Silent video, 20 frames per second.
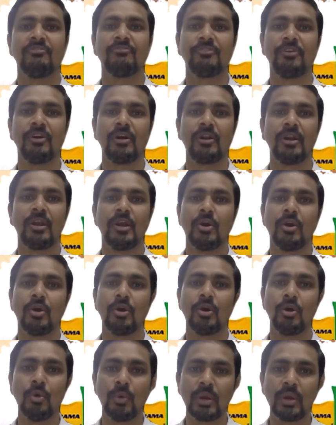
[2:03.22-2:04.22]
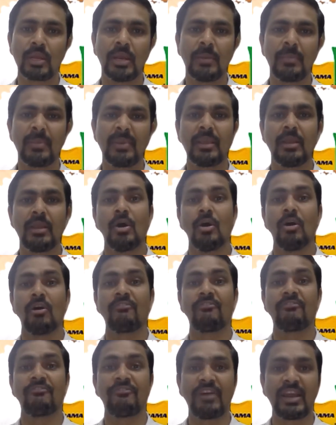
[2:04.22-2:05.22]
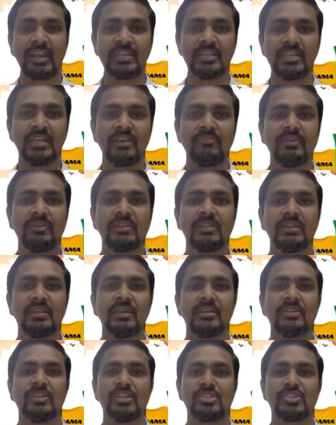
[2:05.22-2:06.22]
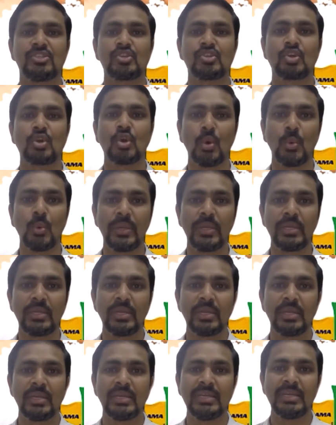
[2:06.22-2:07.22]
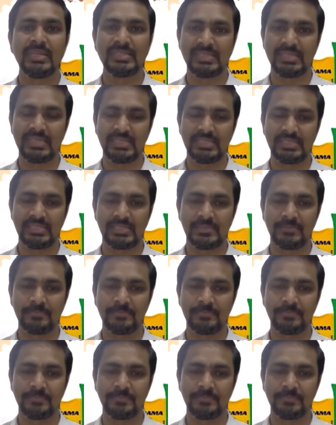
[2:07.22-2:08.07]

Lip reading: for overcoming or fighting with this COVID disease.